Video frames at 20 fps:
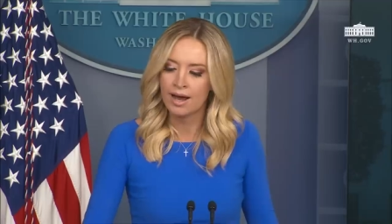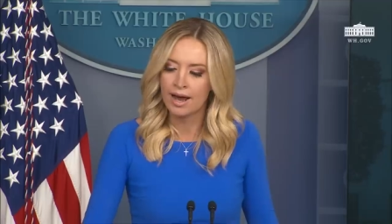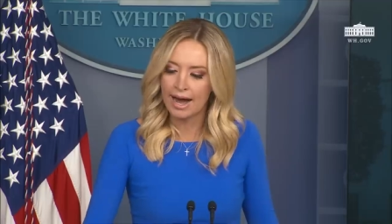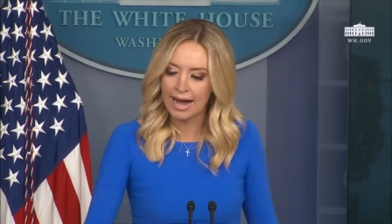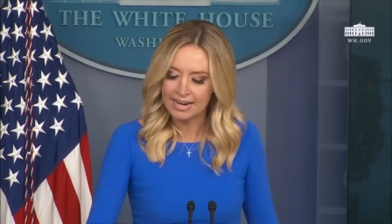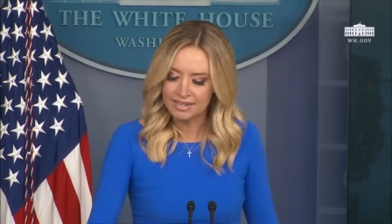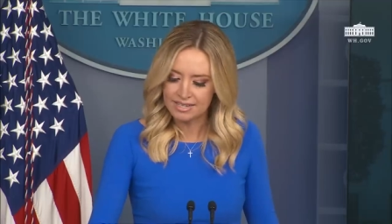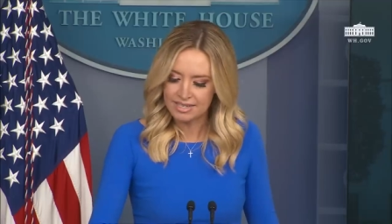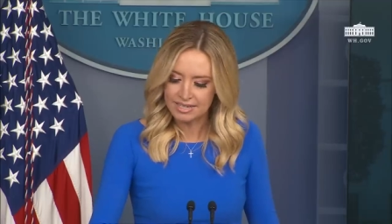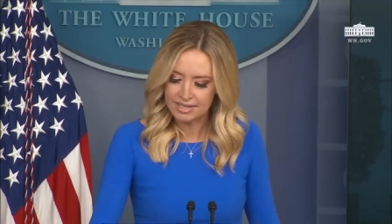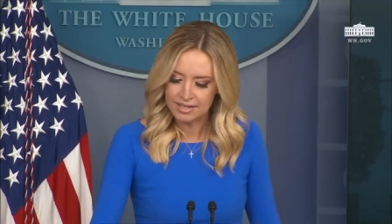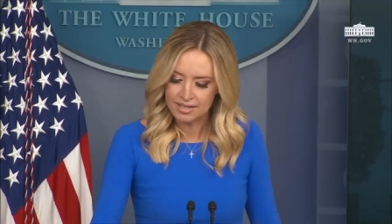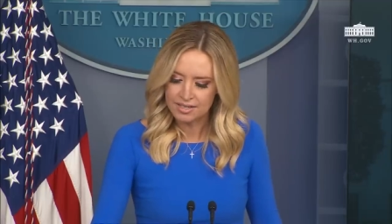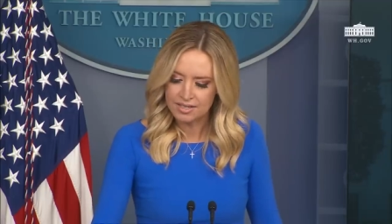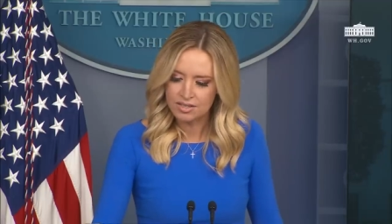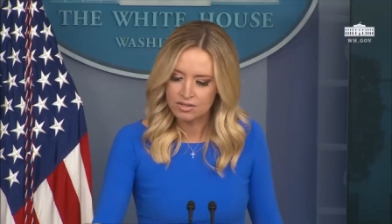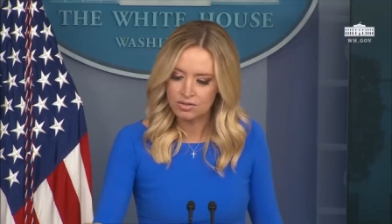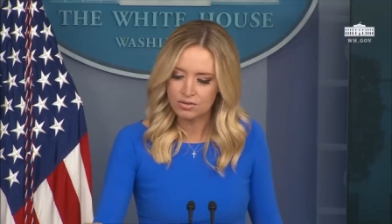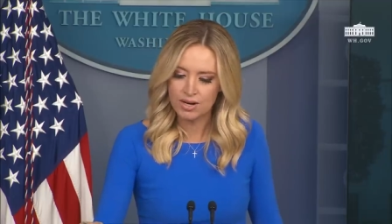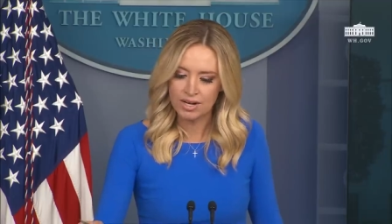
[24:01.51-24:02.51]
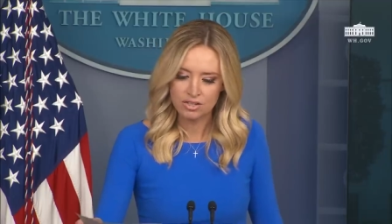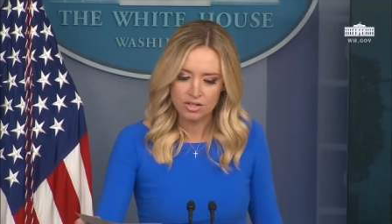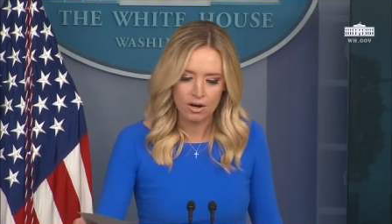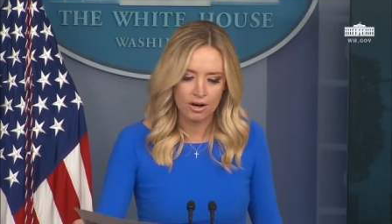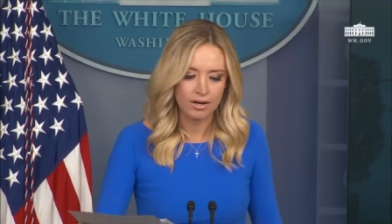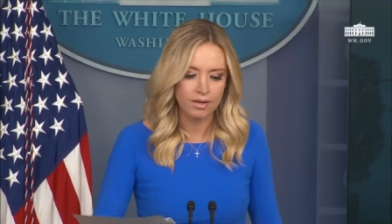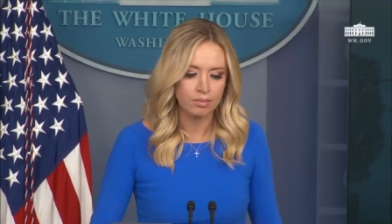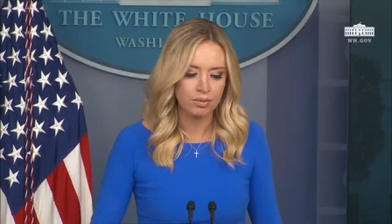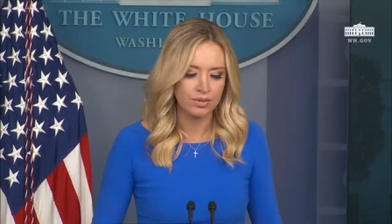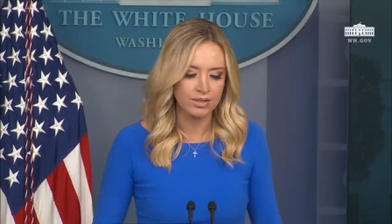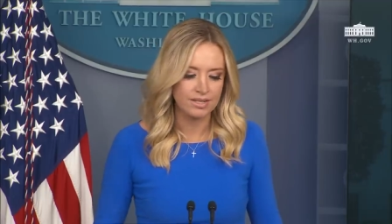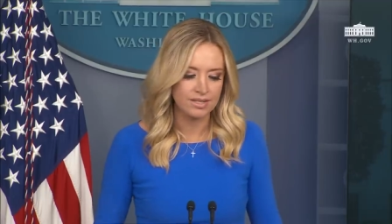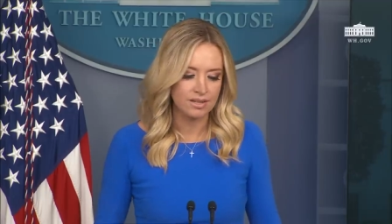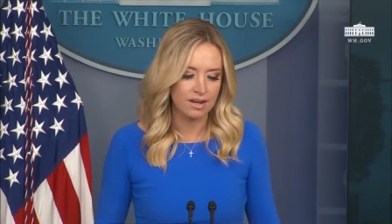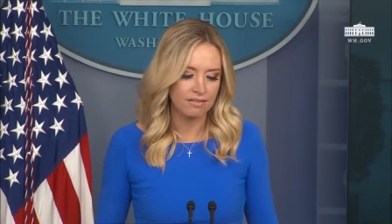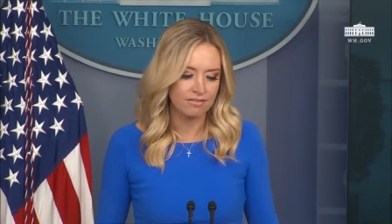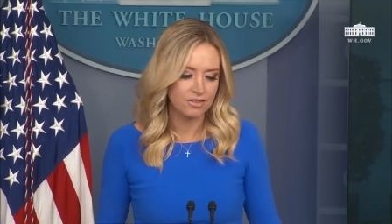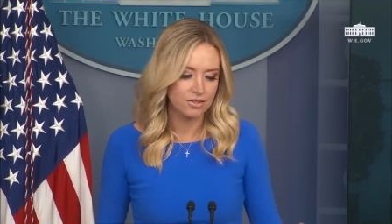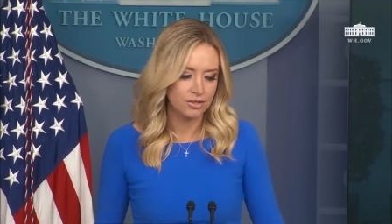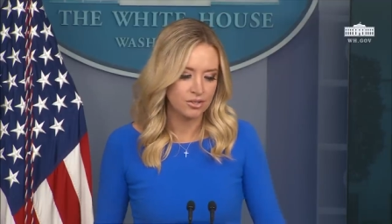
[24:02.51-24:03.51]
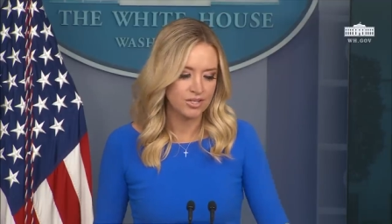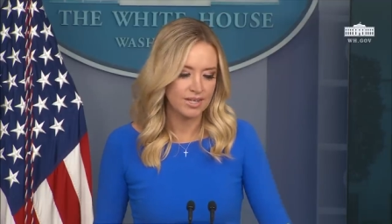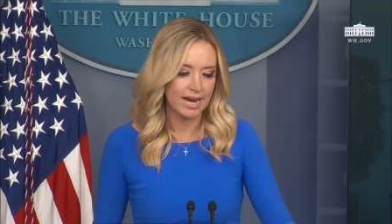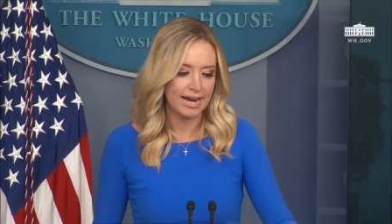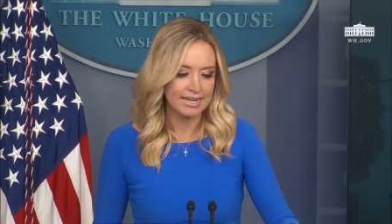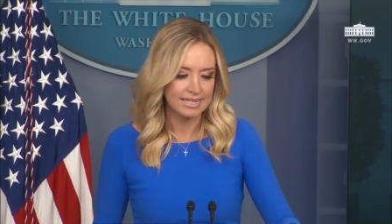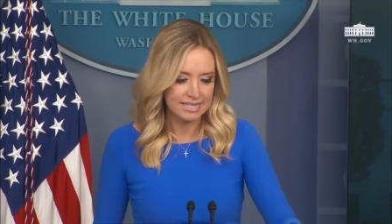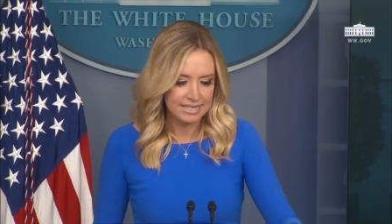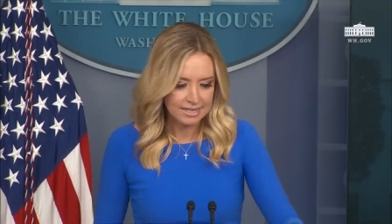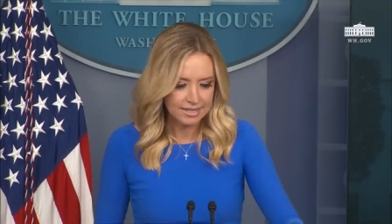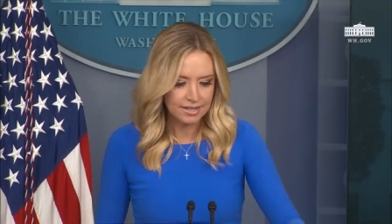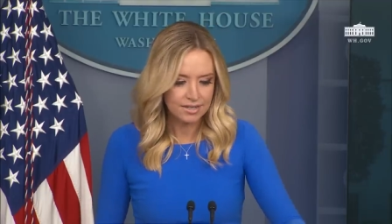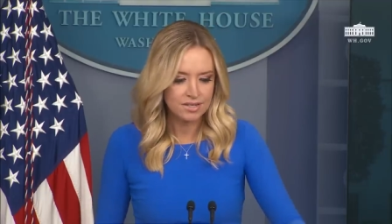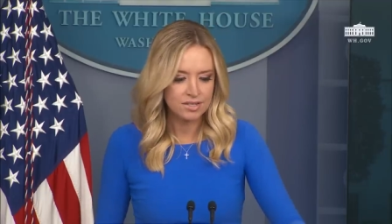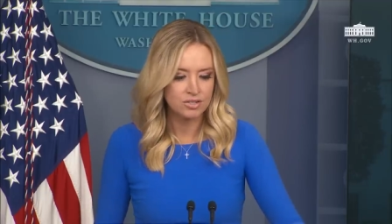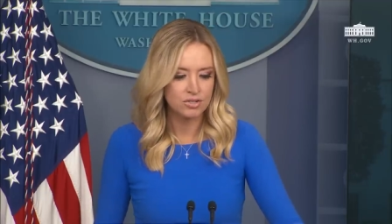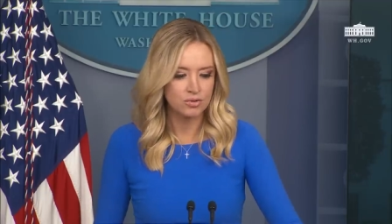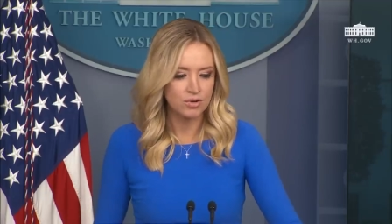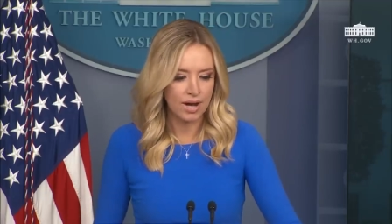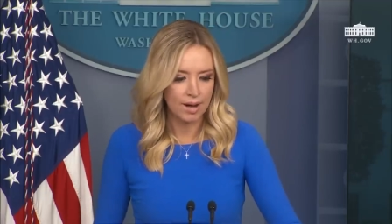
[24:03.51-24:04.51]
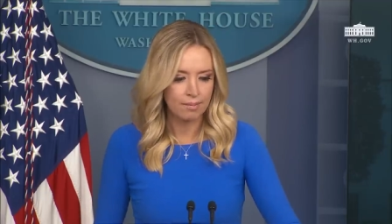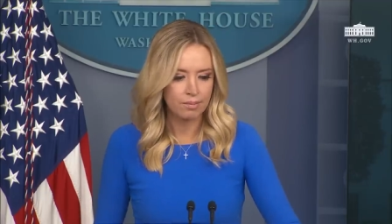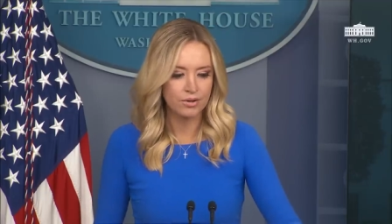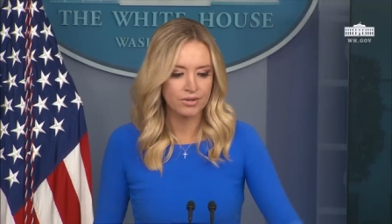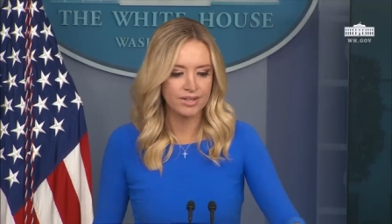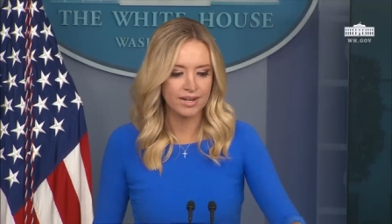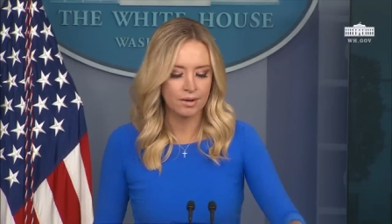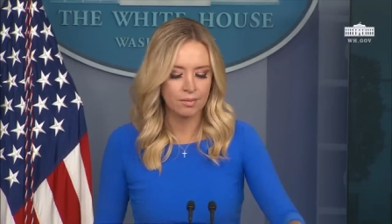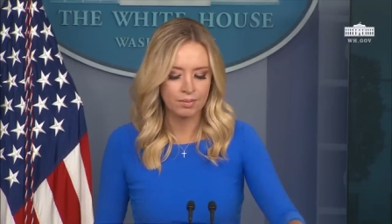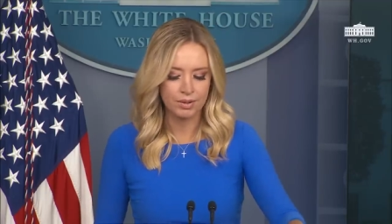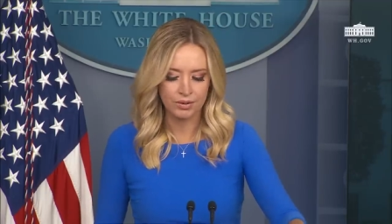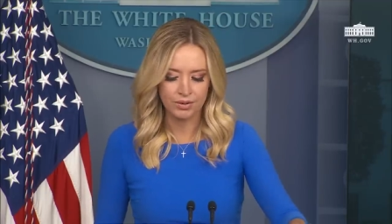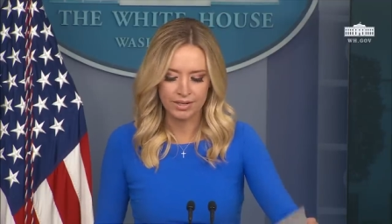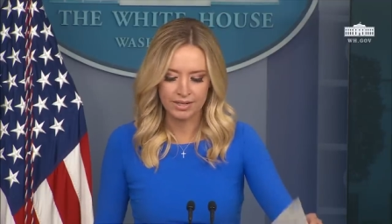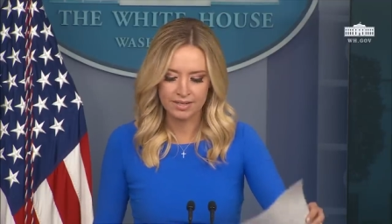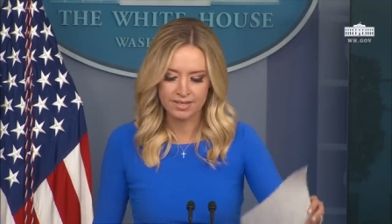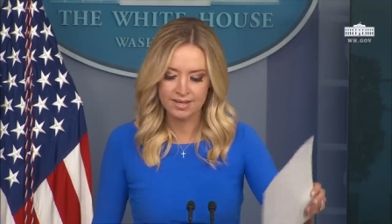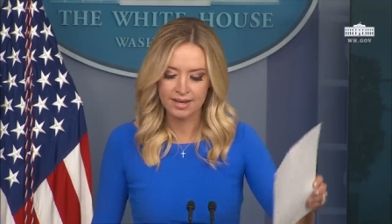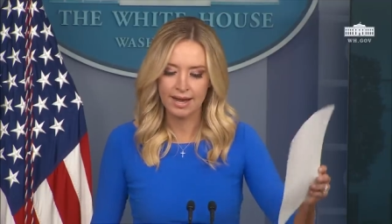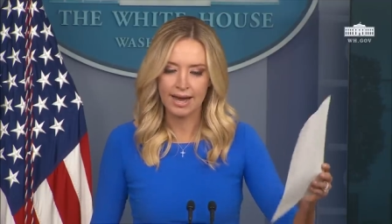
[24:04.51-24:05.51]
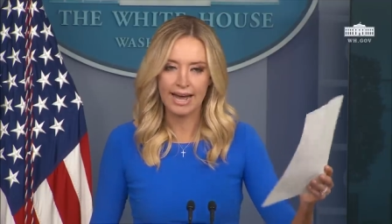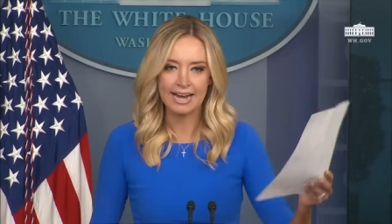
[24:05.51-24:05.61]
Ideas do not target police officers, ideas do not burn down buildings,